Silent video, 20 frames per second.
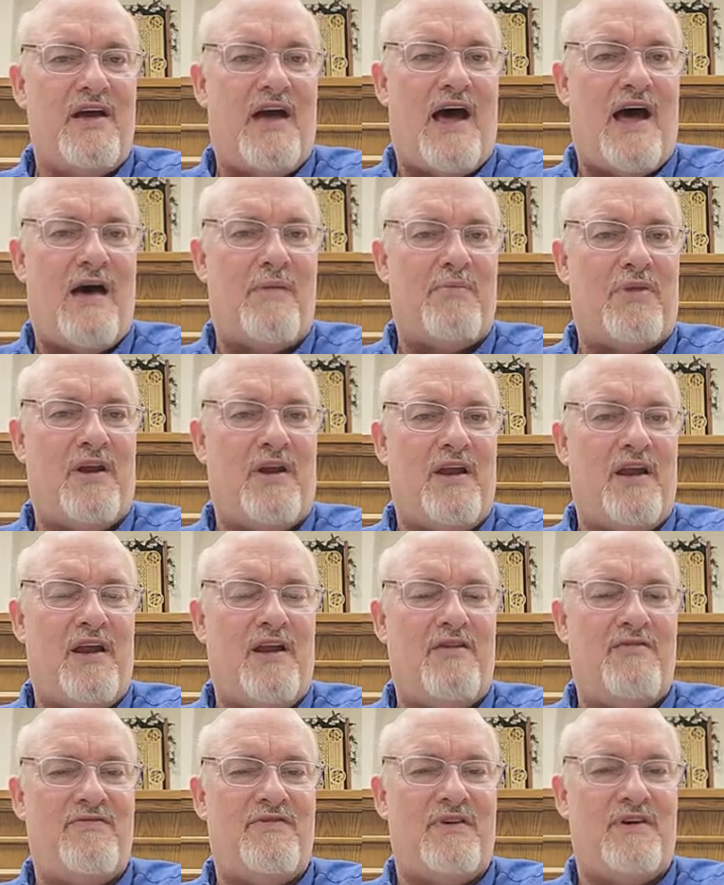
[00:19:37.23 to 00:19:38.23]
I
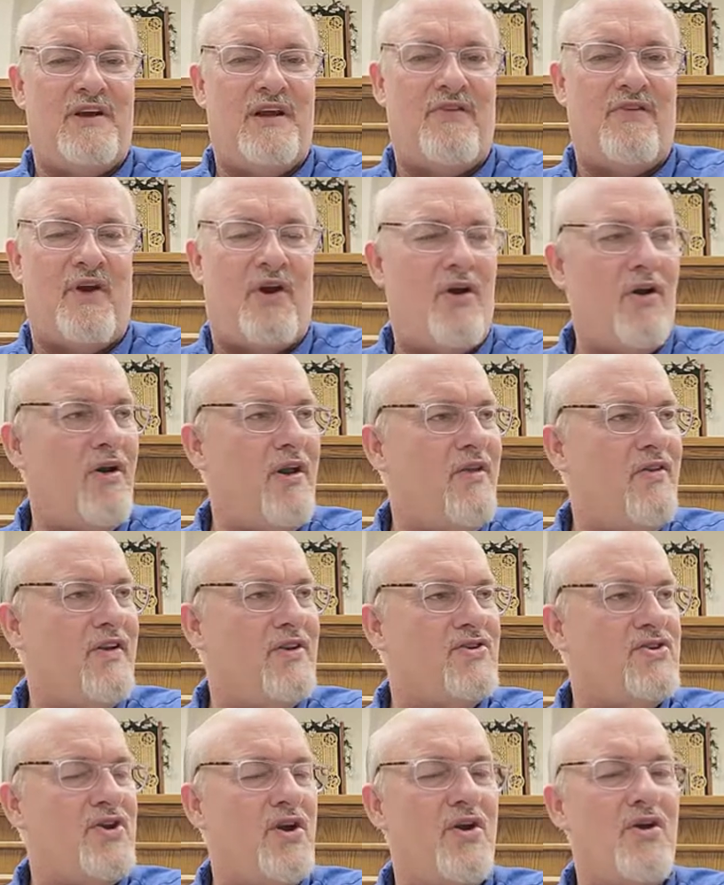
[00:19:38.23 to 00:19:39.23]
believe, either early
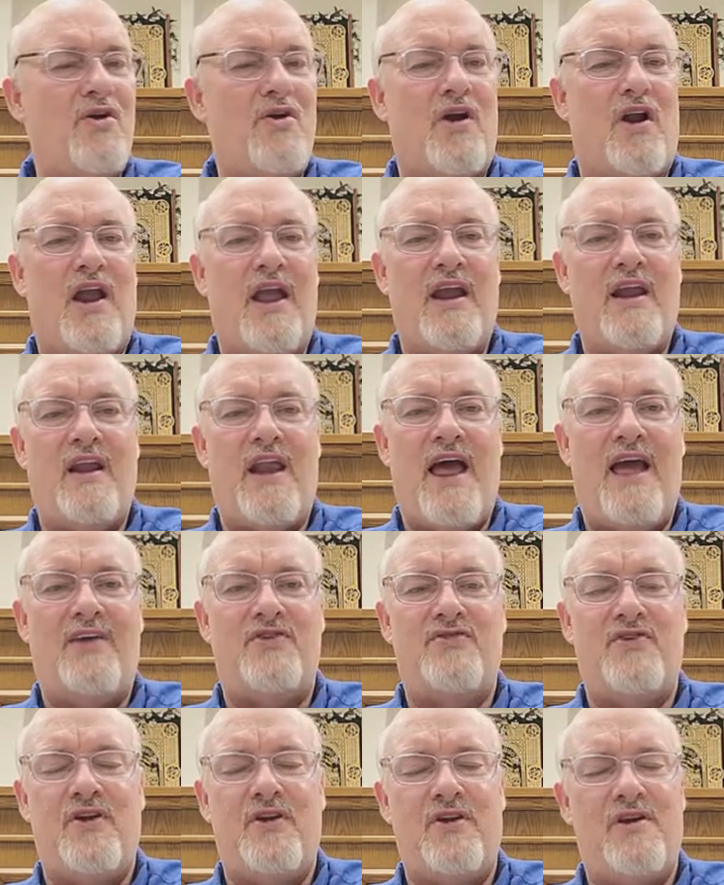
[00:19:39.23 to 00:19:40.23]
this year or late
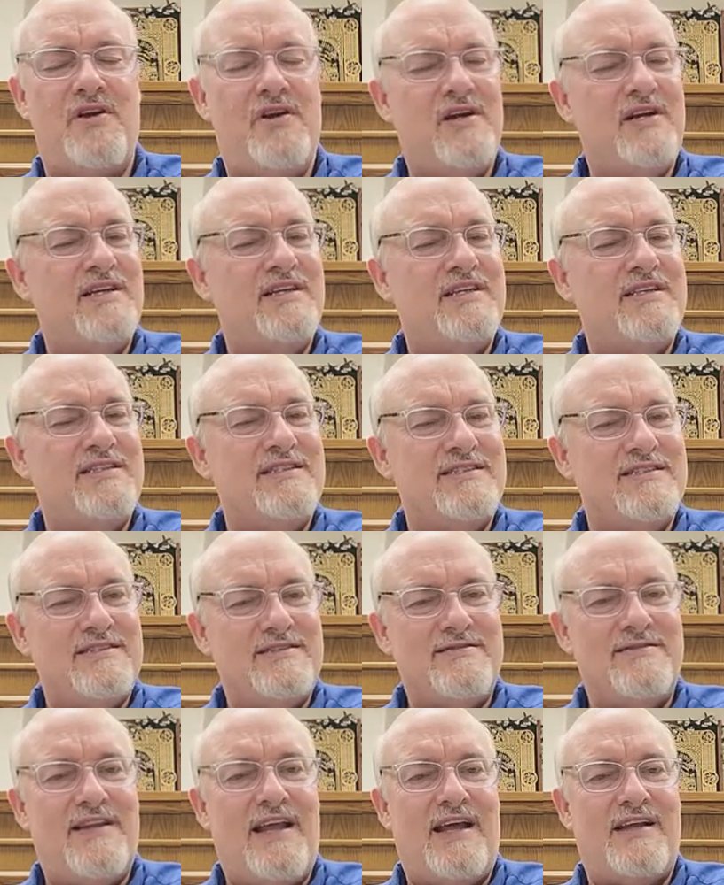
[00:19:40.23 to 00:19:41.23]
last year.
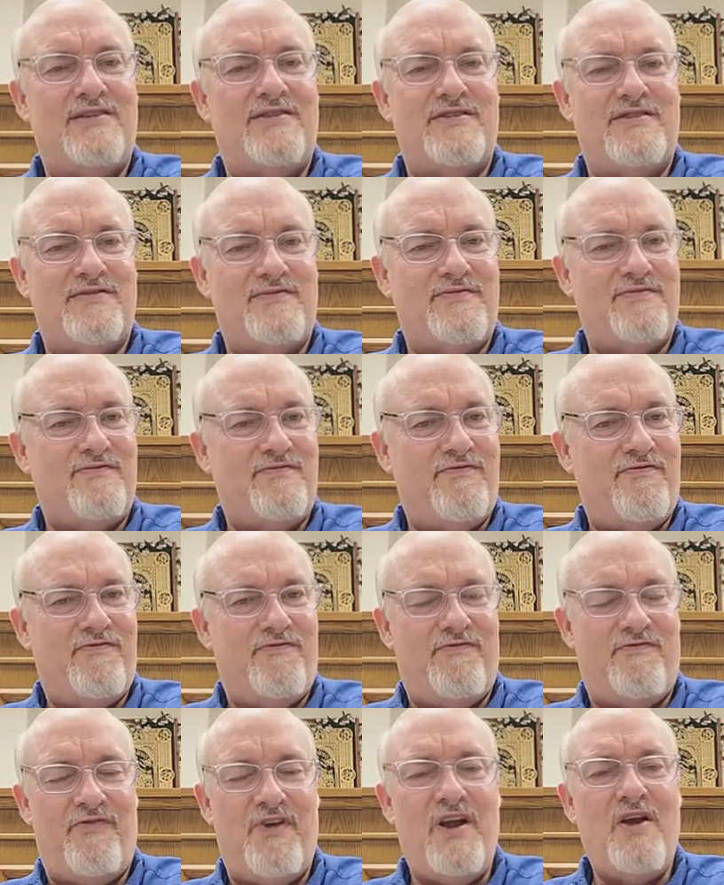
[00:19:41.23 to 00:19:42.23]
That's
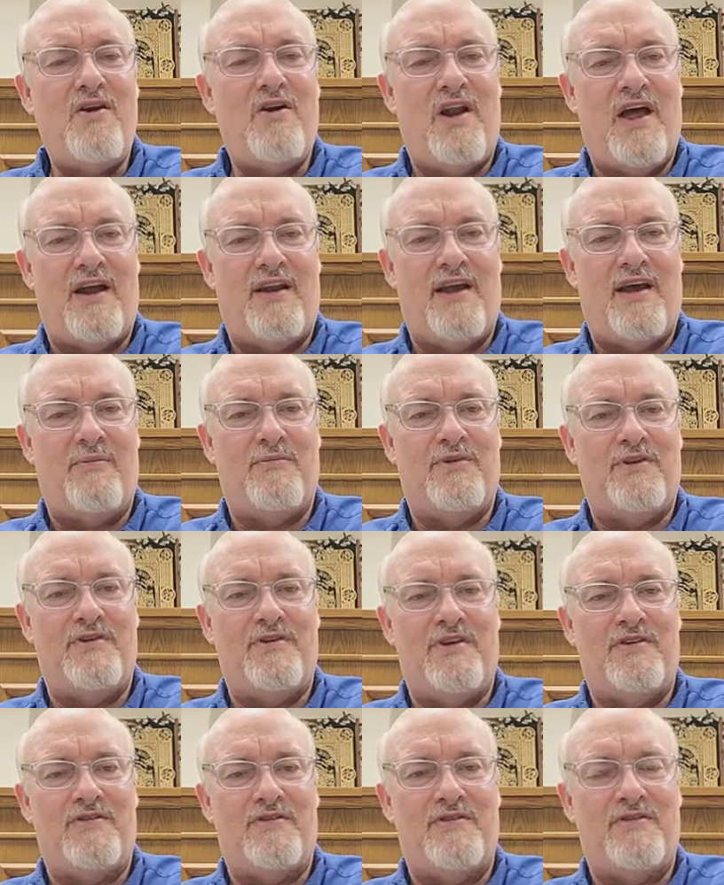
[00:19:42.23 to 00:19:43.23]
fear. A lot of times
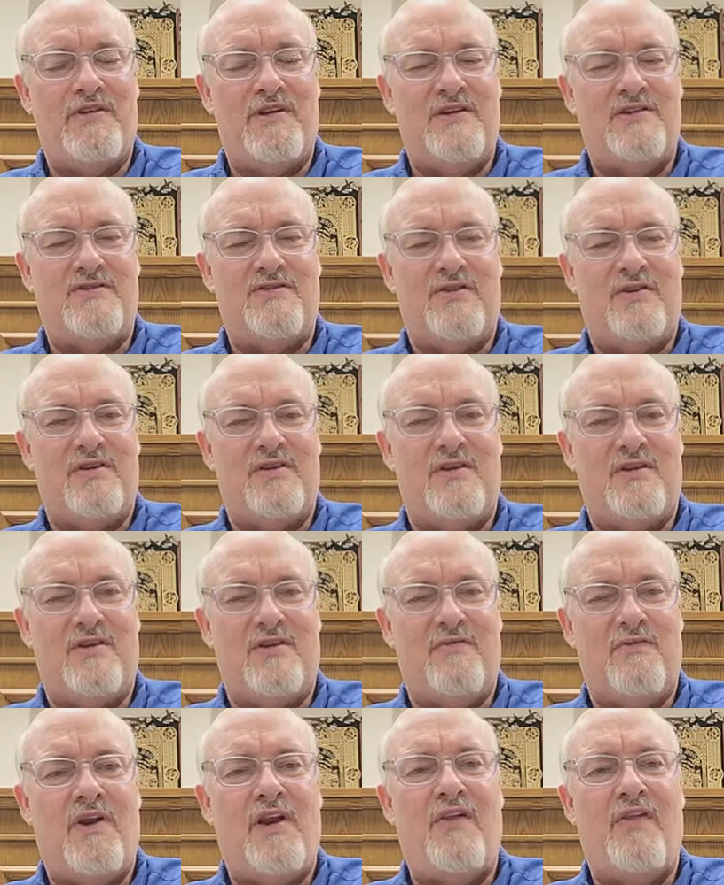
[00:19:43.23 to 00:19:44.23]
is
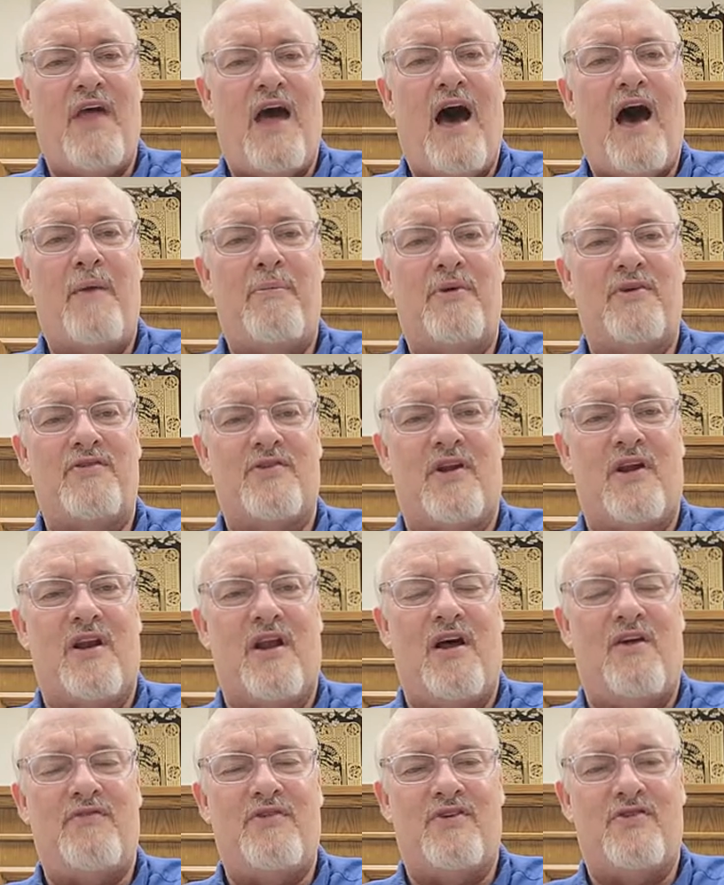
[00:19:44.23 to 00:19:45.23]
really the opposite of
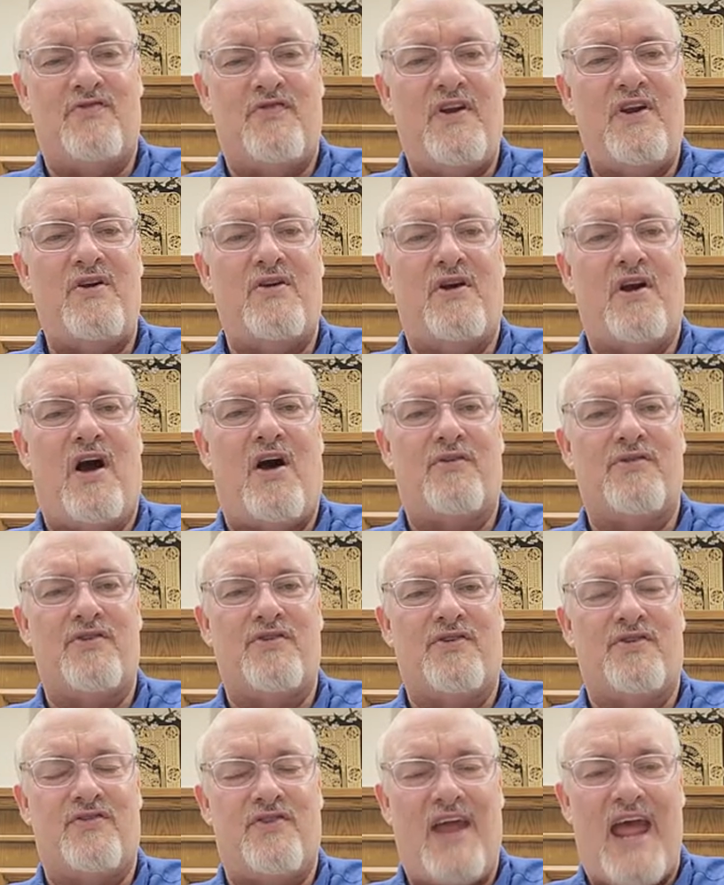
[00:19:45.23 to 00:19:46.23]
love, because fear
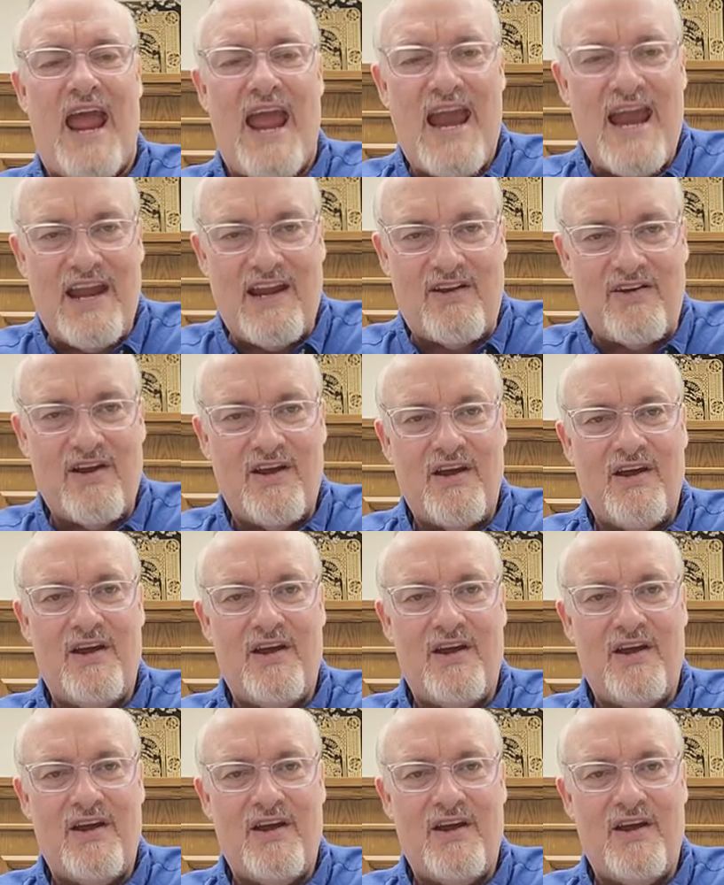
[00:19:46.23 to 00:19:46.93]
causes us to hate